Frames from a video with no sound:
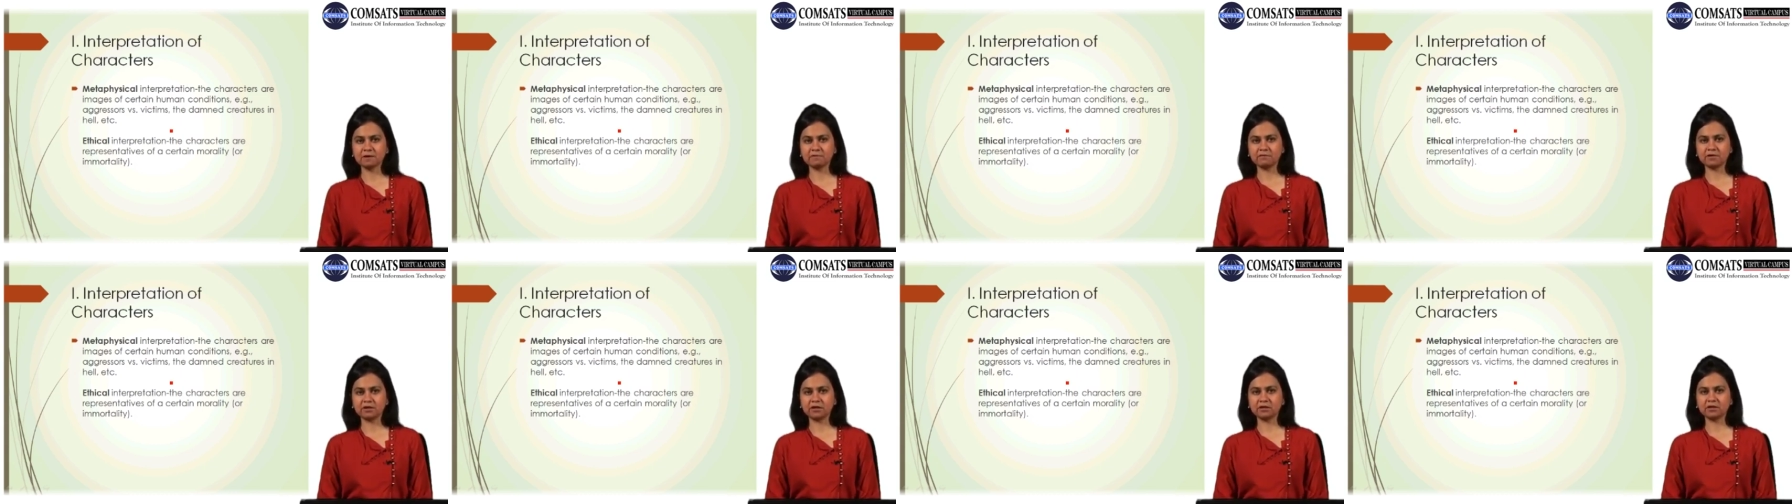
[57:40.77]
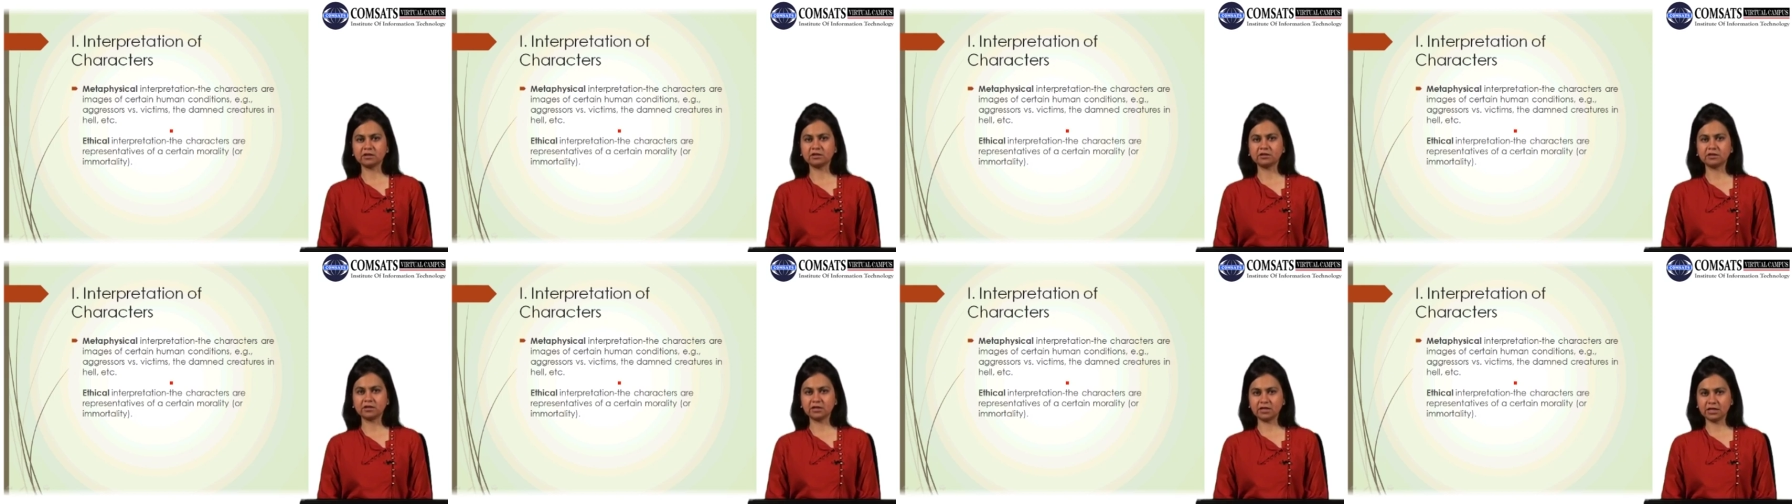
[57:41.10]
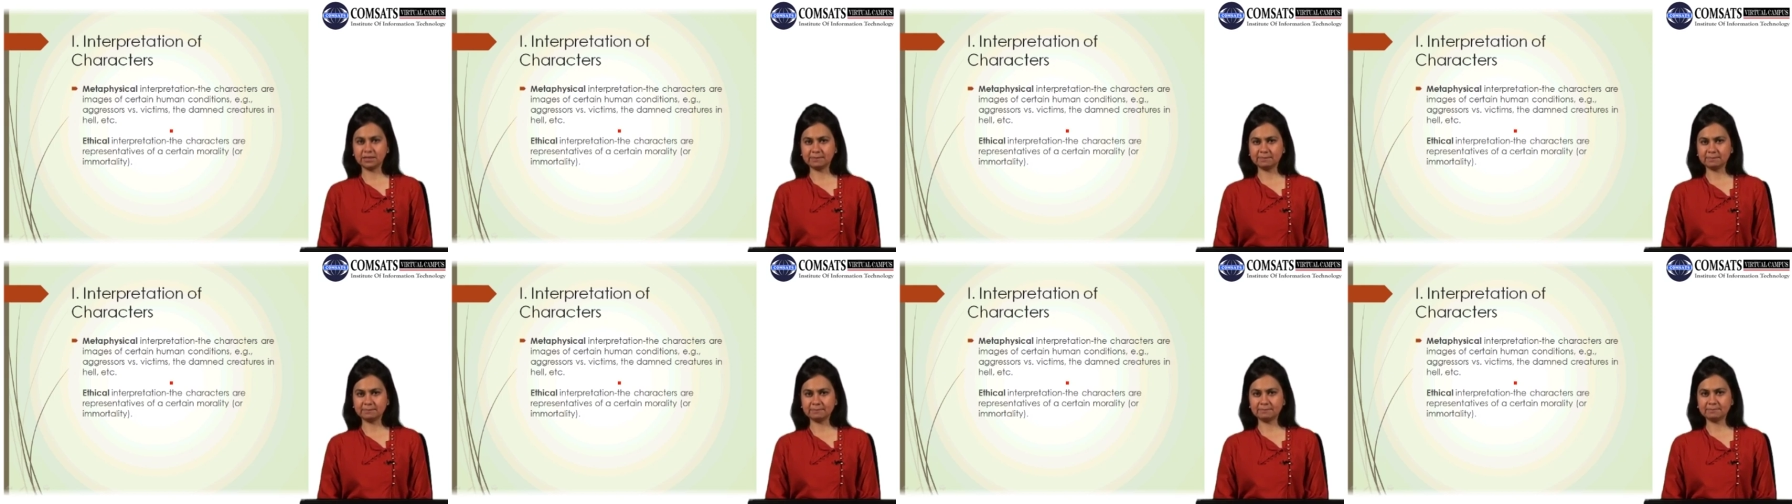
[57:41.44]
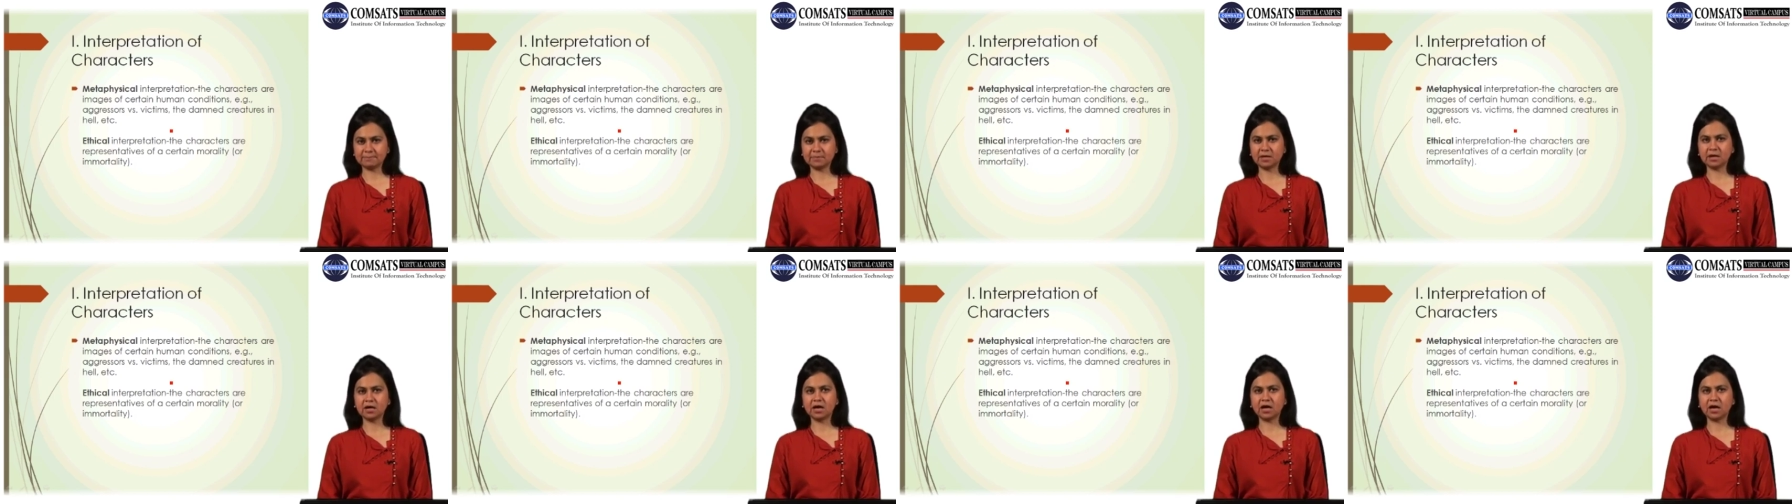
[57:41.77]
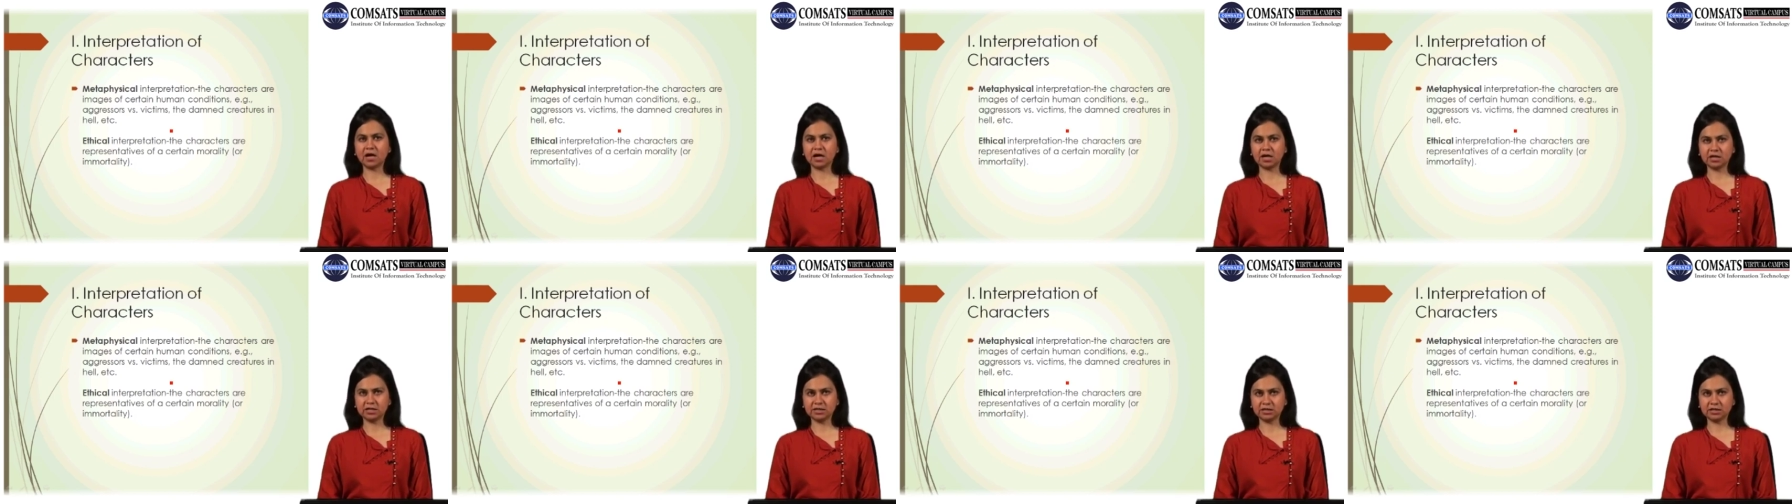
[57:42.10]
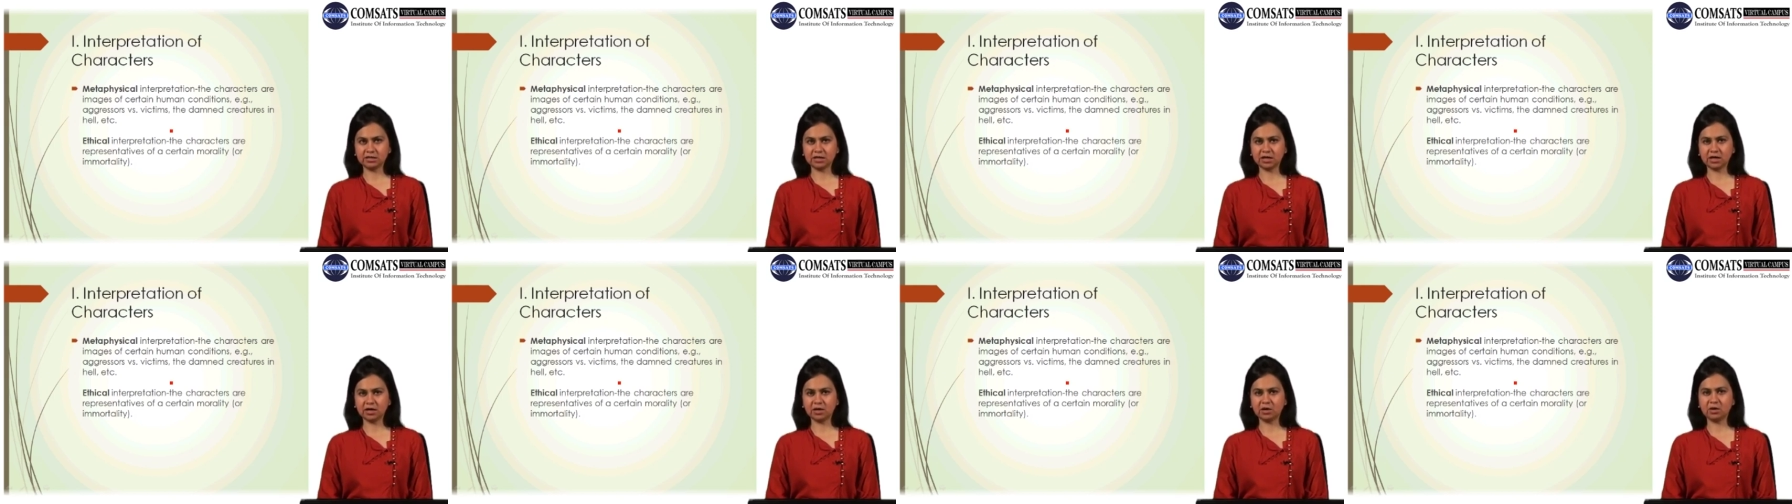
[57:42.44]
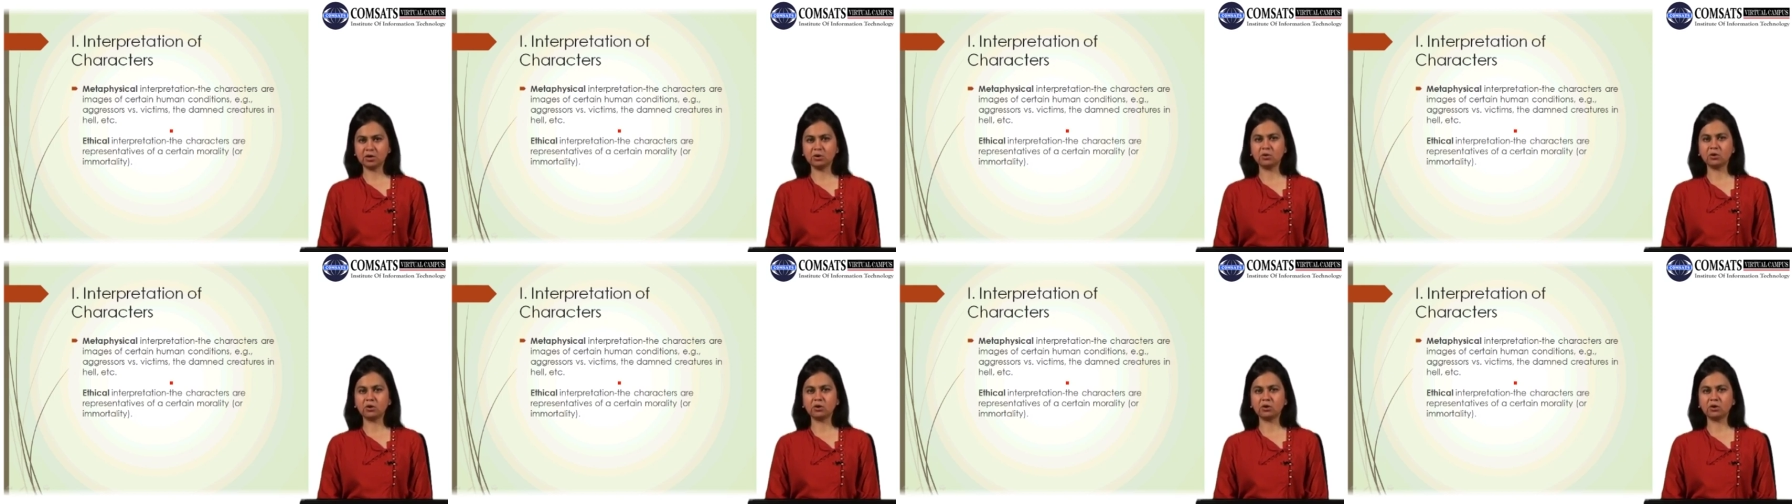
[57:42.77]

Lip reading: where the theme, idea,